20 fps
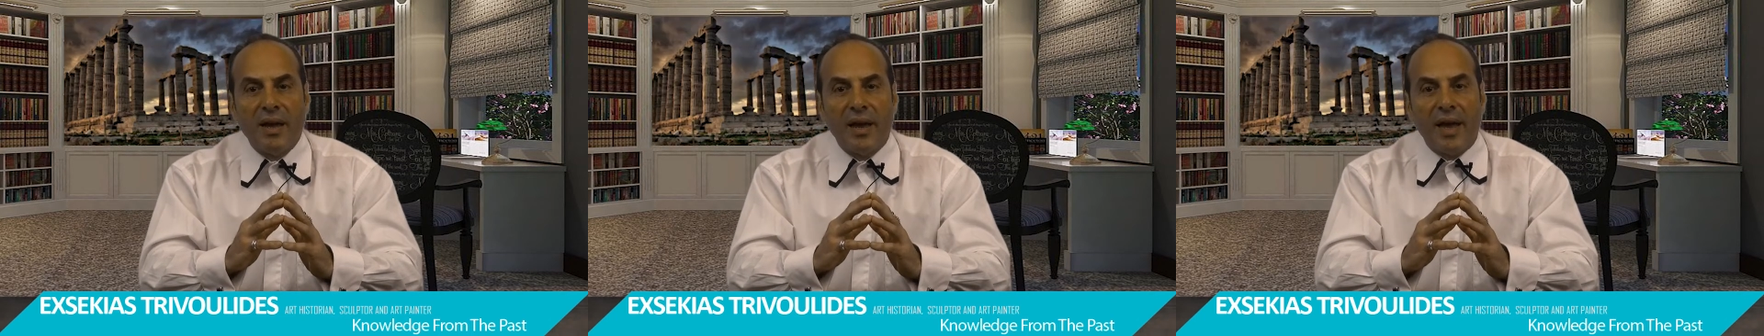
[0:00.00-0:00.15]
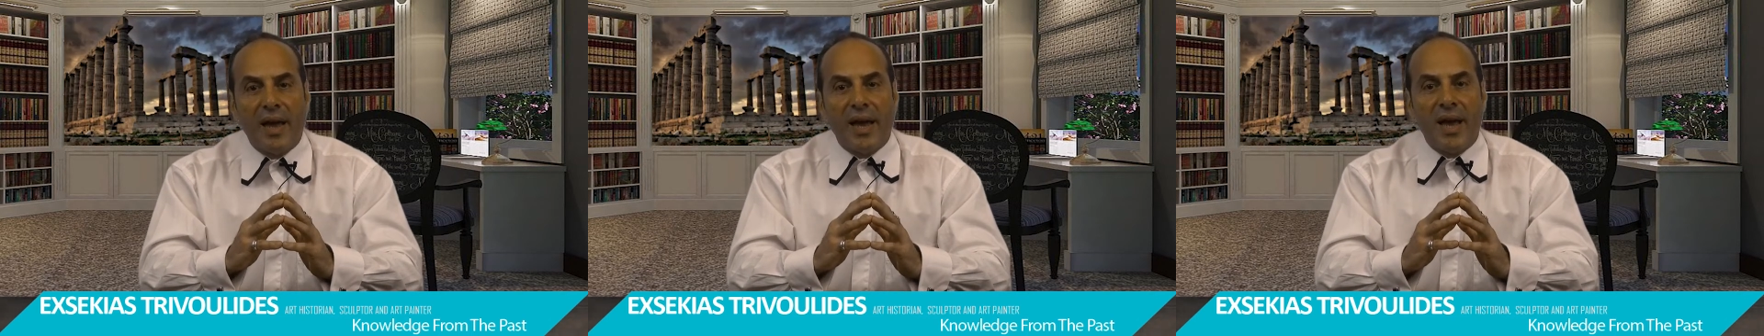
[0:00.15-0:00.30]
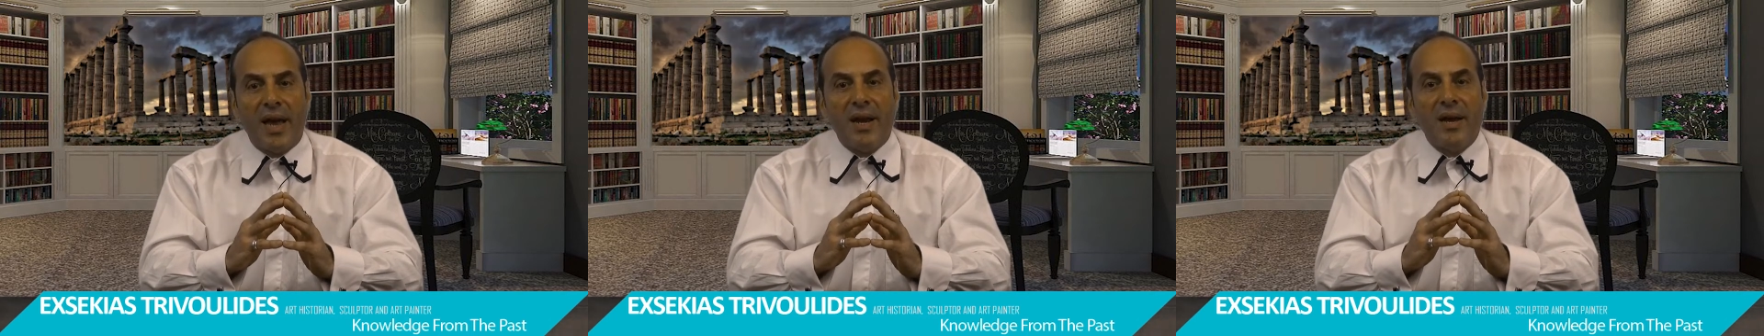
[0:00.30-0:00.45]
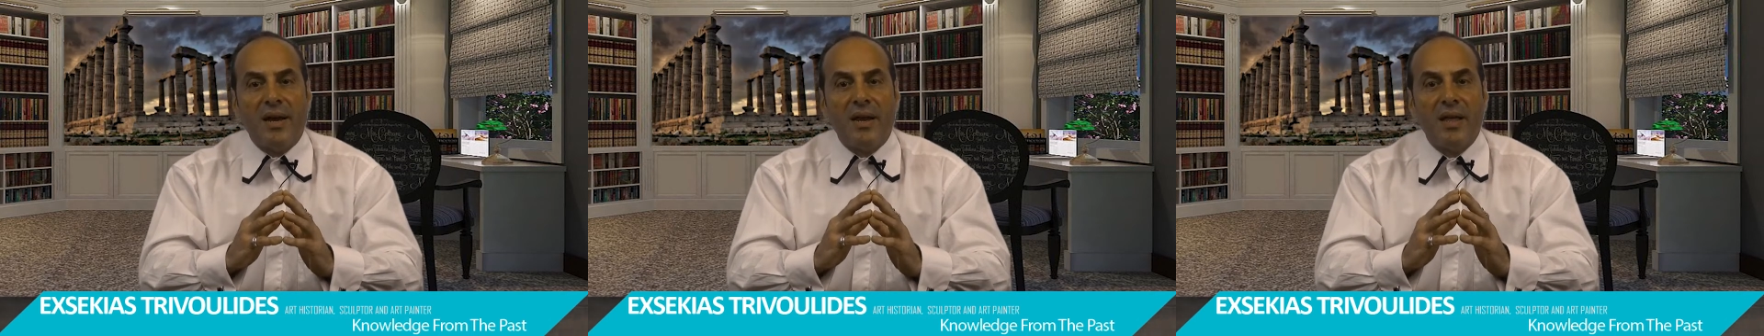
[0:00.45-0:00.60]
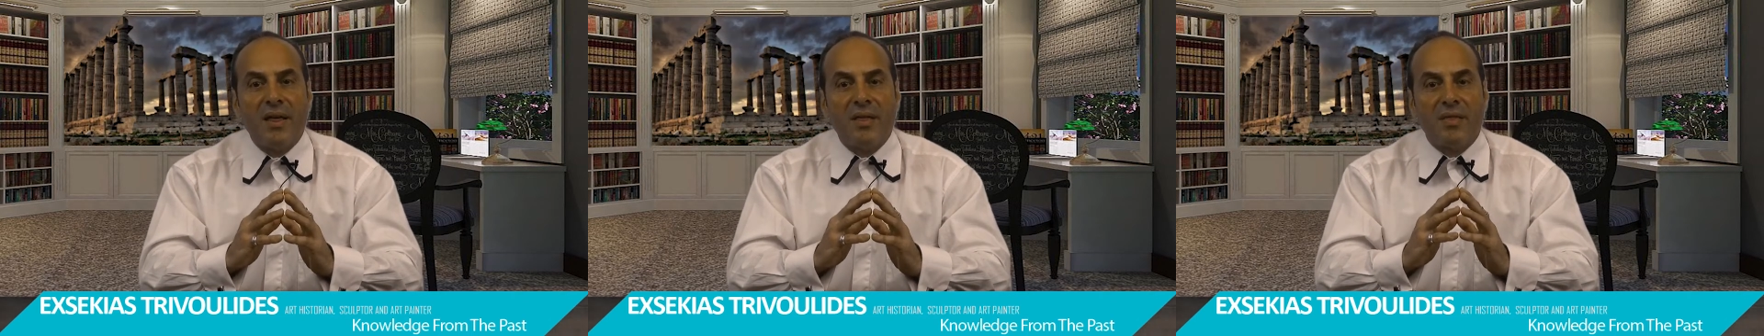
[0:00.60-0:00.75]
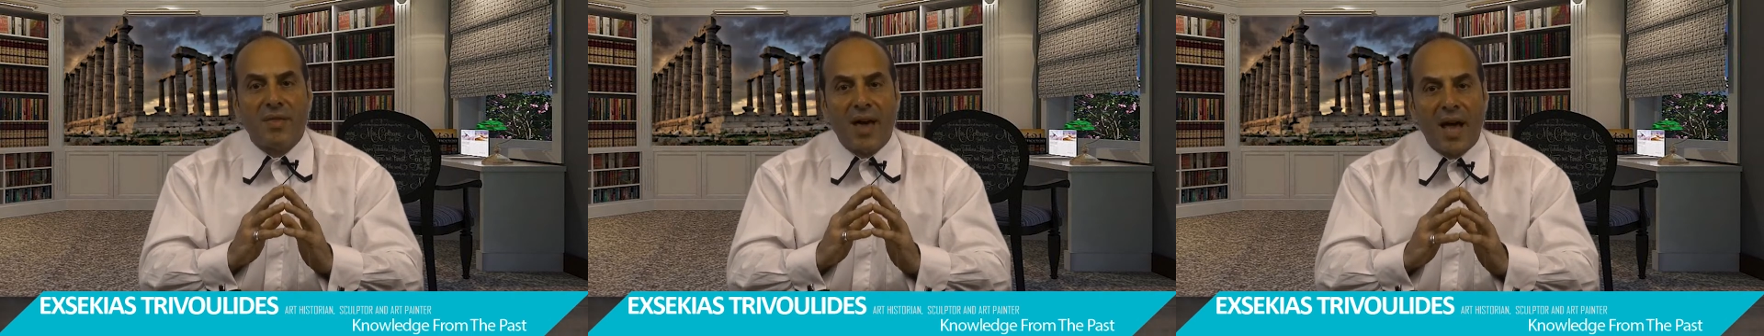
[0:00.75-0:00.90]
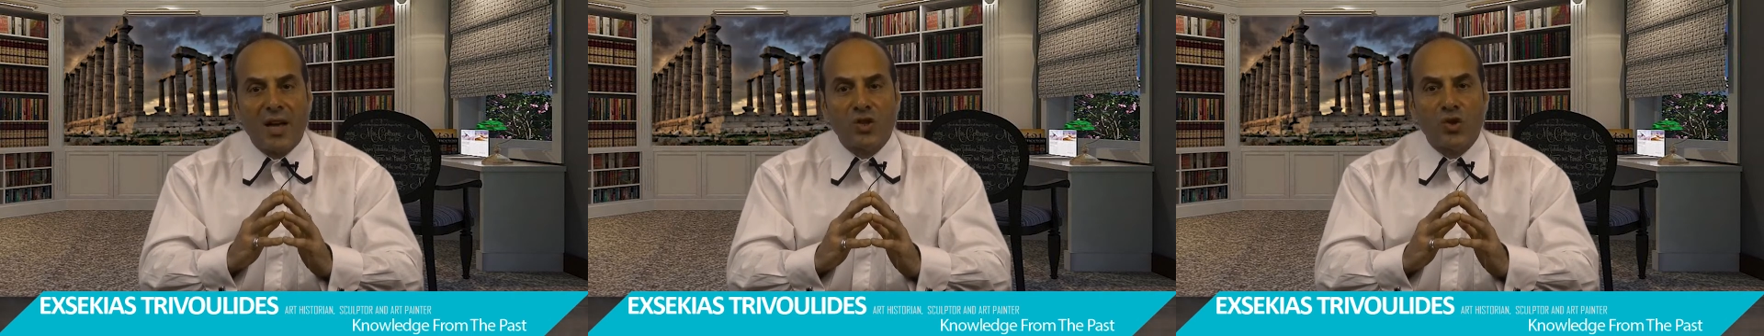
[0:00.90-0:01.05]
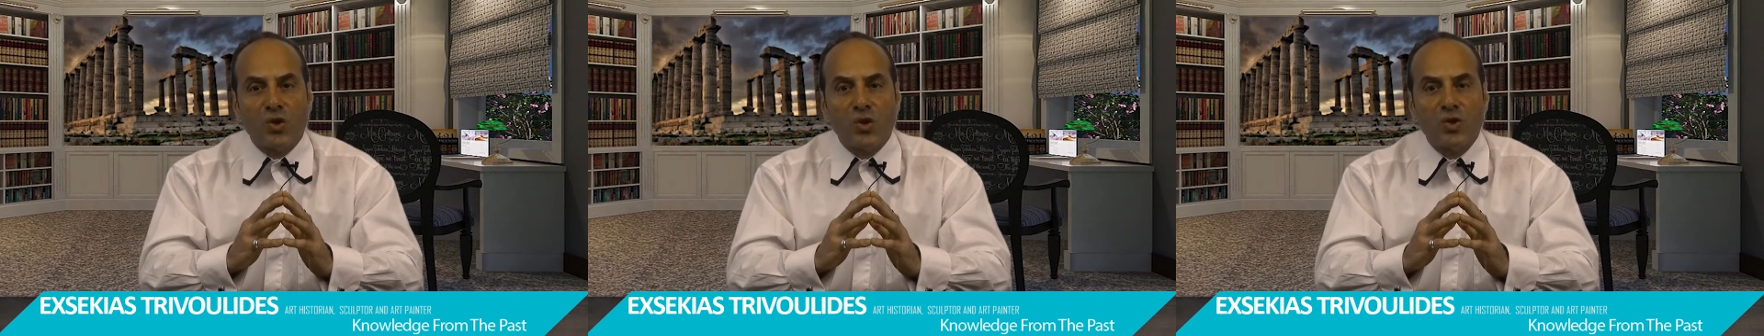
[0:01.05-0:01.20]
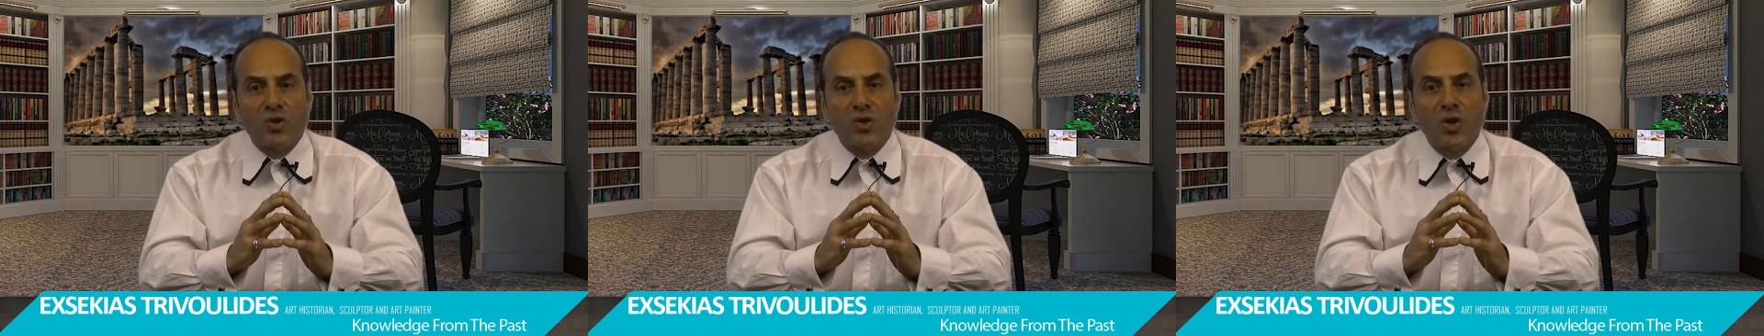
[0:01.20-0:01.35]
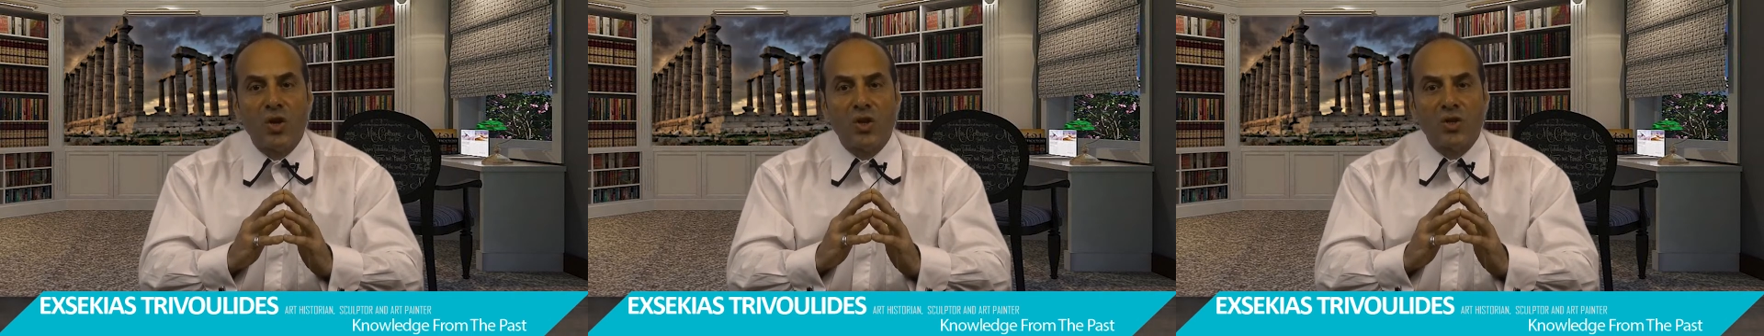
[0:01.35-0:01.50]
and Thasos,